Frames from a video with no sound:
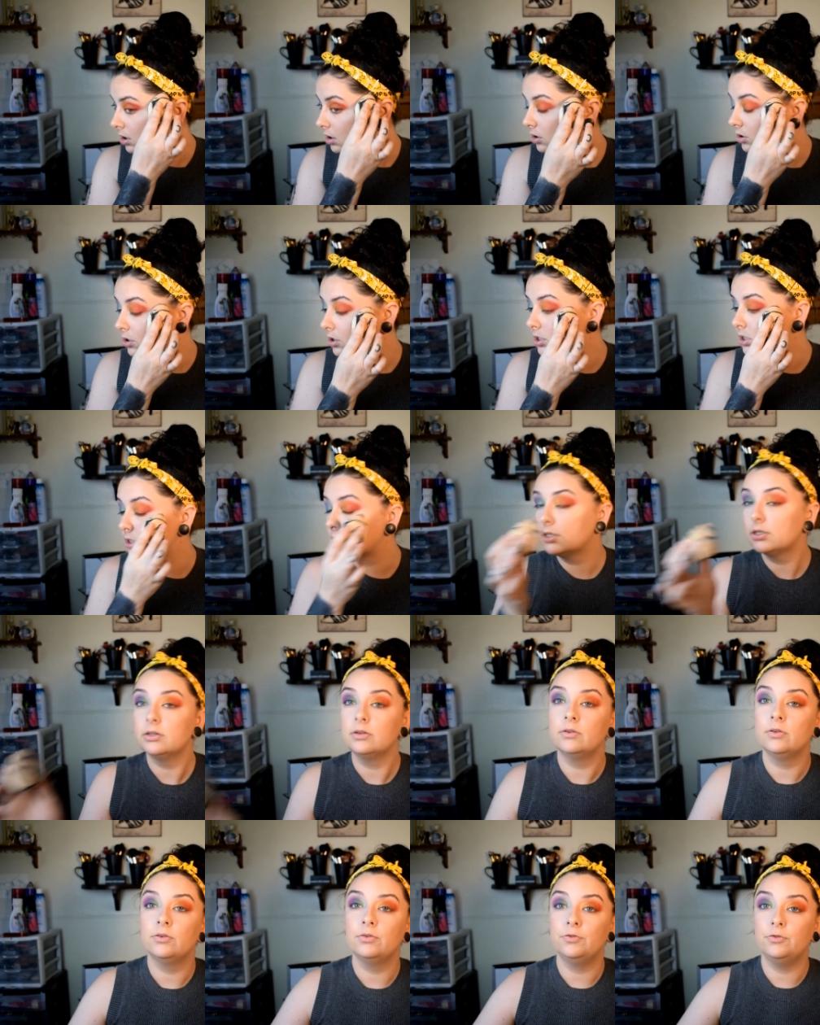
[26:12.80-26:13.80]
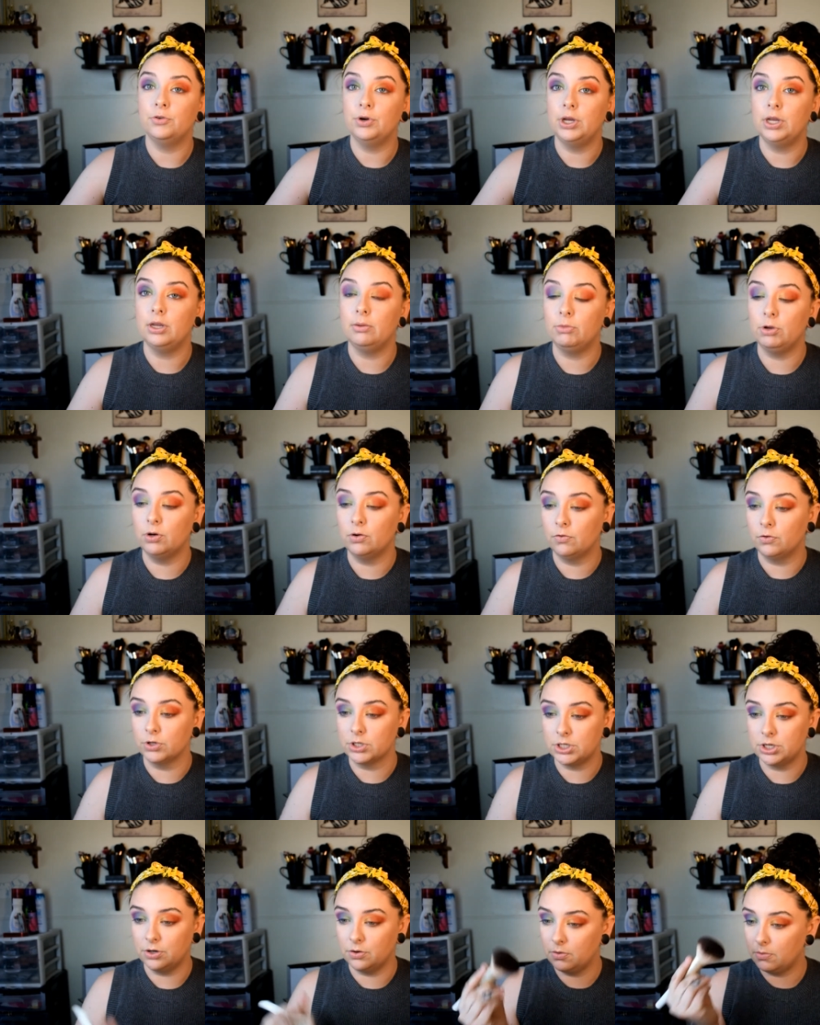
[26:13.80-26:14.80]
looks freaking beautiful
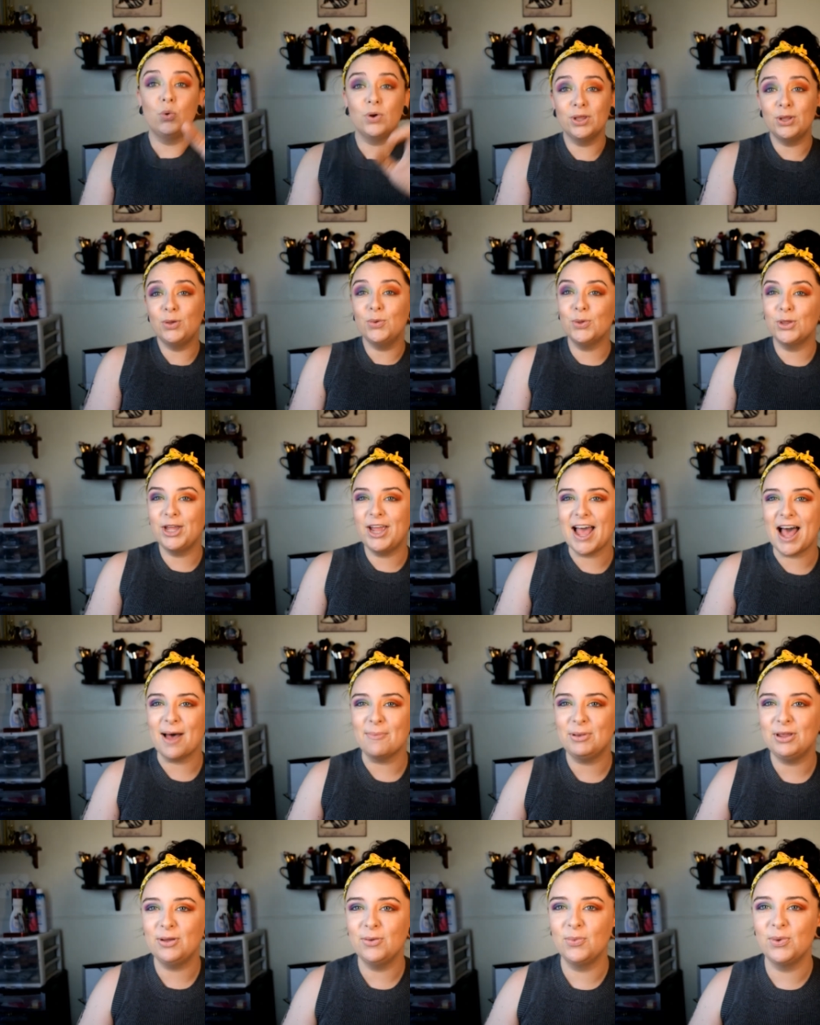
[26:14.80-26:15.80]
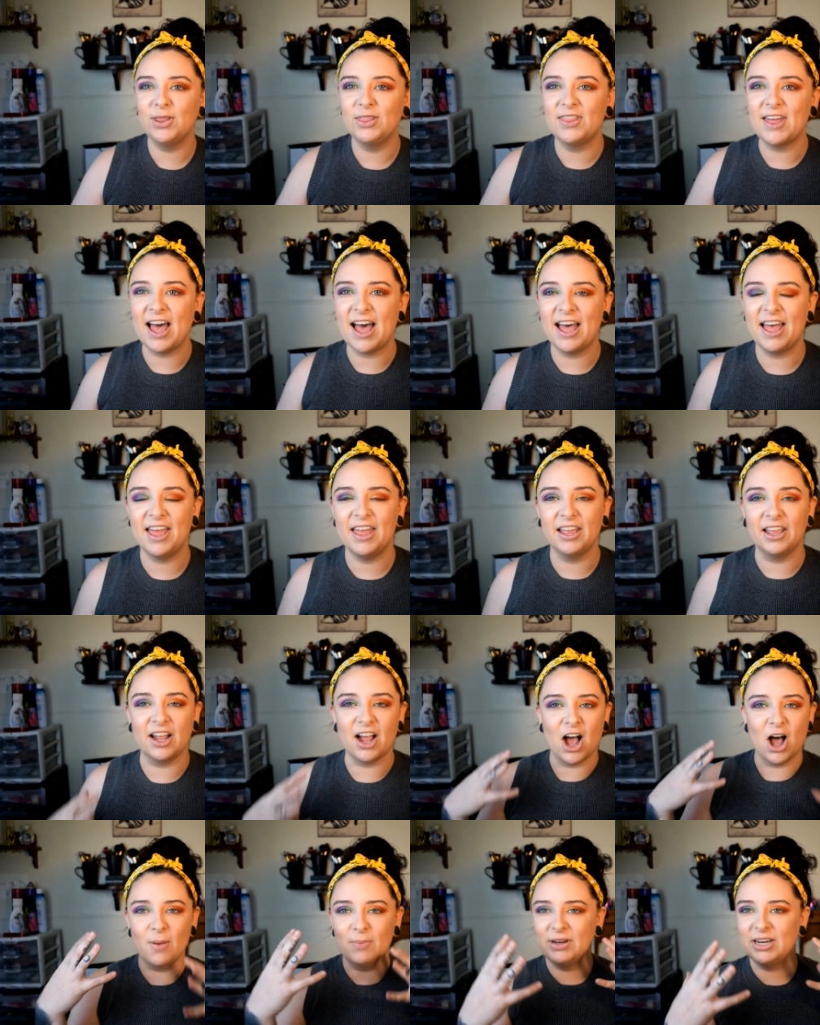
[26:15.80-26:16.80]
too. Really happy with that
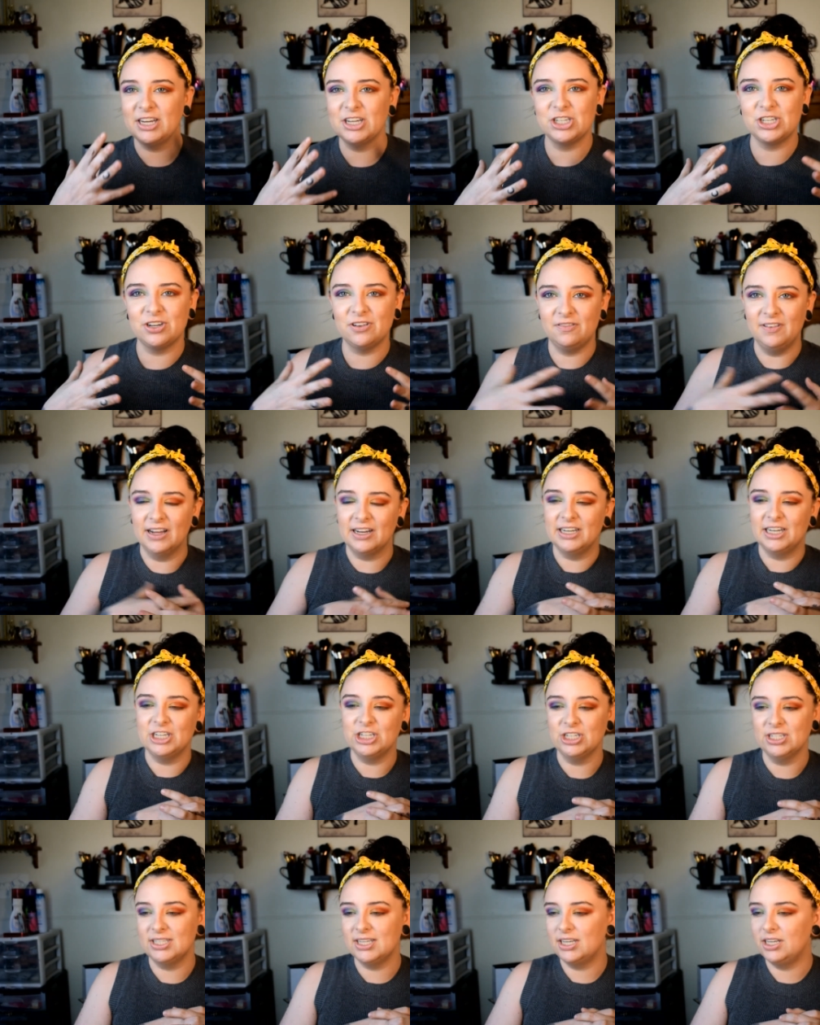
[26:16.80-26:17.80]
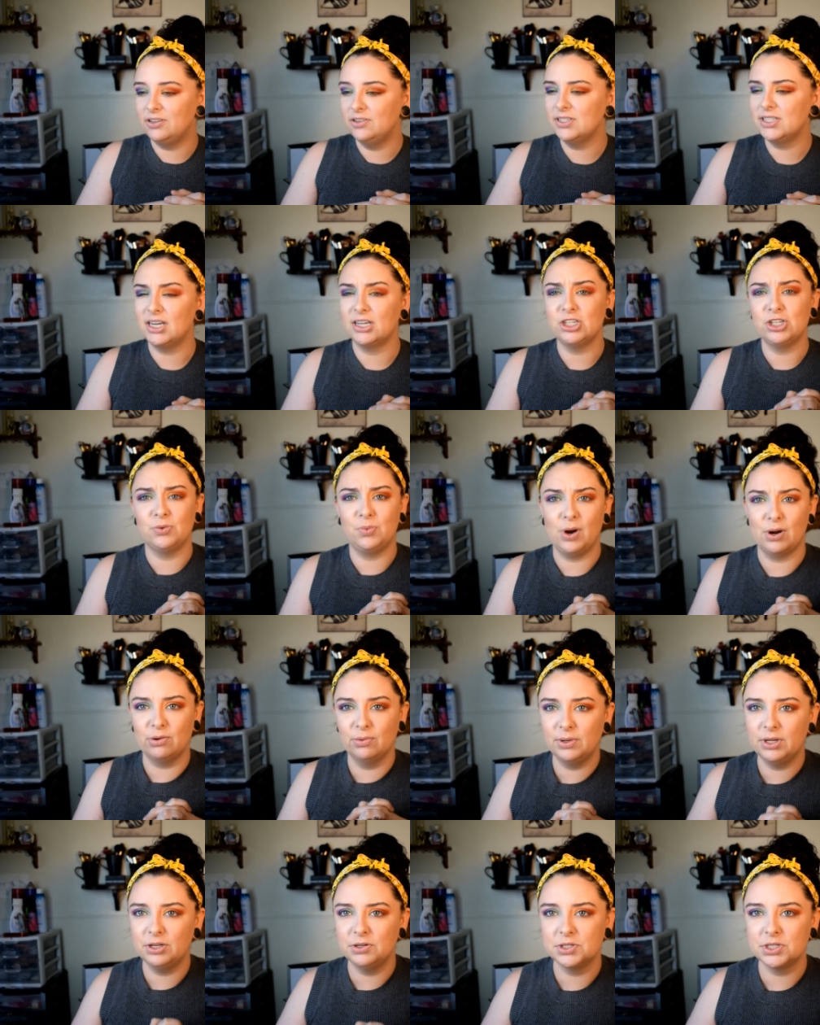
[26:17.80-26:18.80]
combination of foundations I used. I should
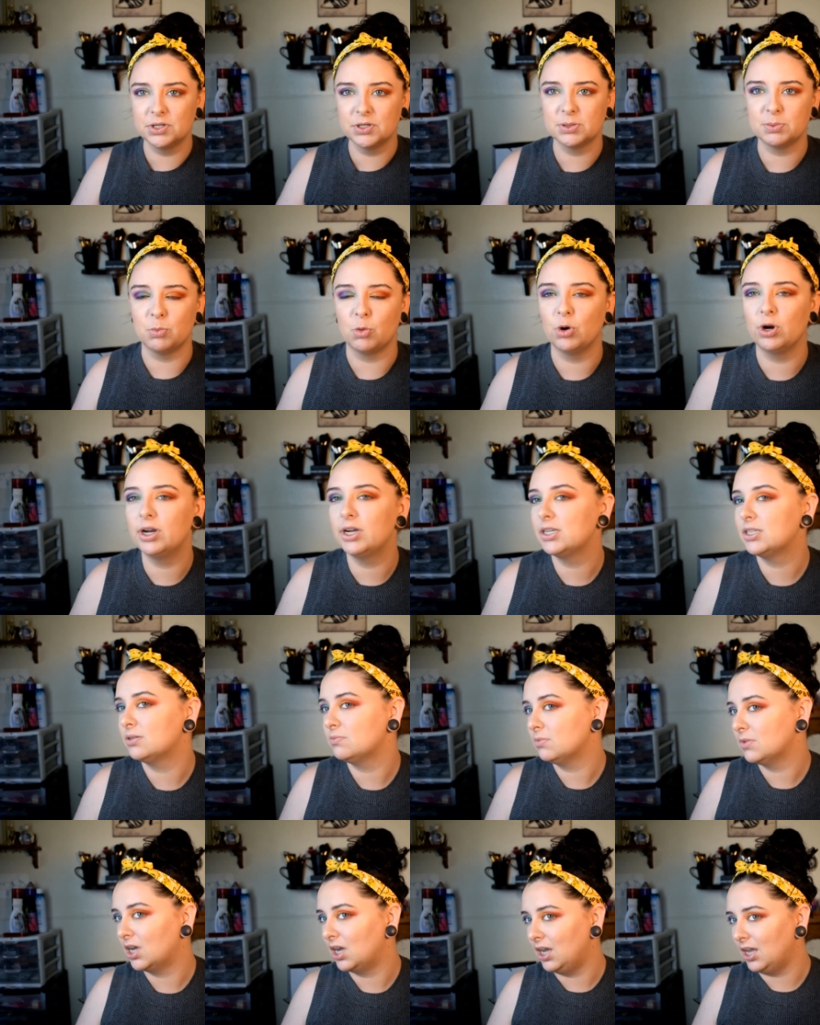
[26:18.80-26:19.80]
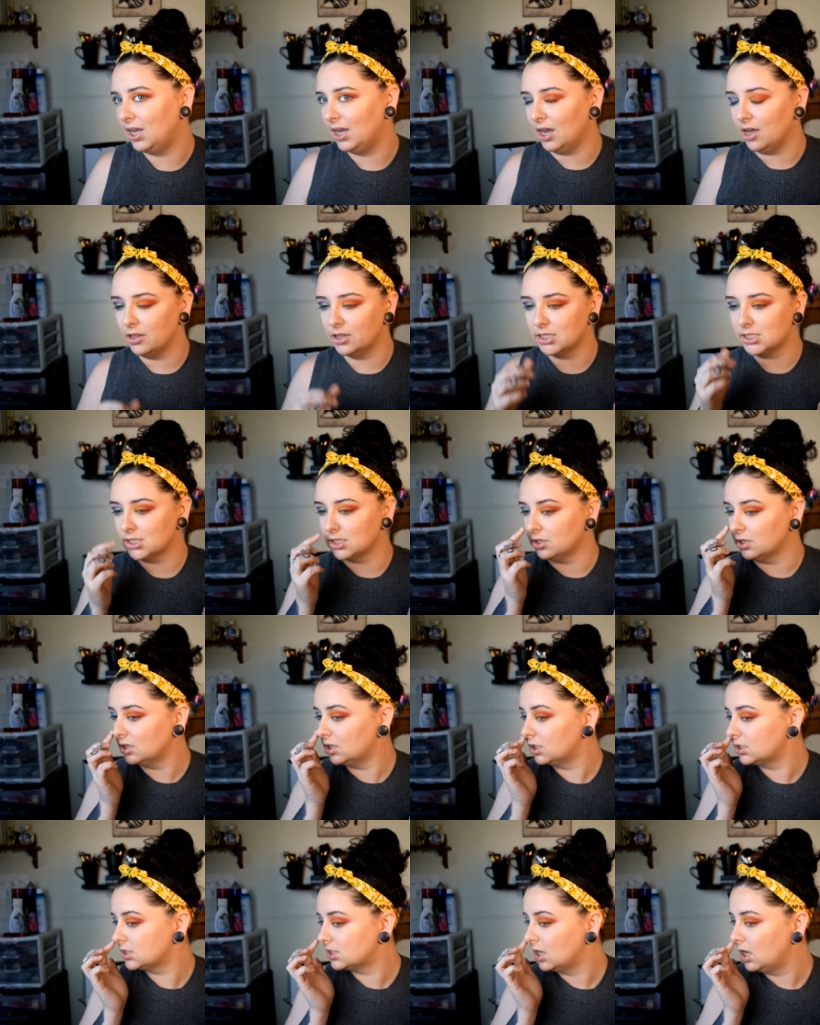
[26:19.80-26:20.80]
probably use those more because I'm liking how this
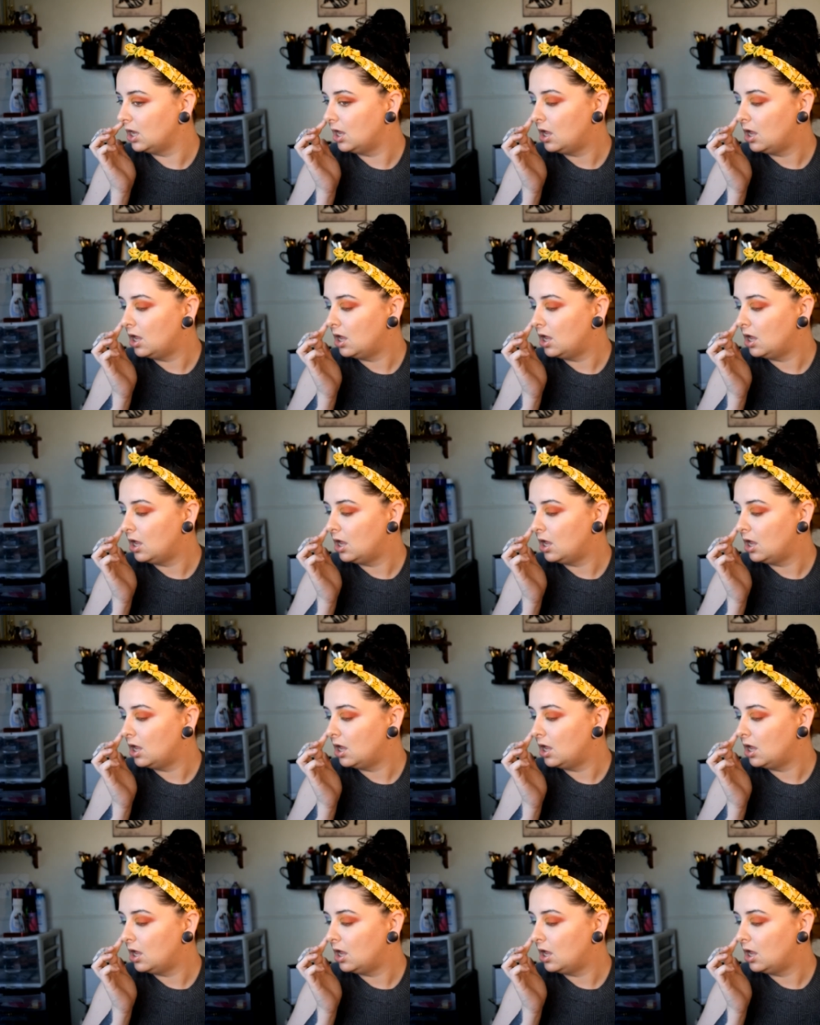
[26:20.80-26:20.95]
looks.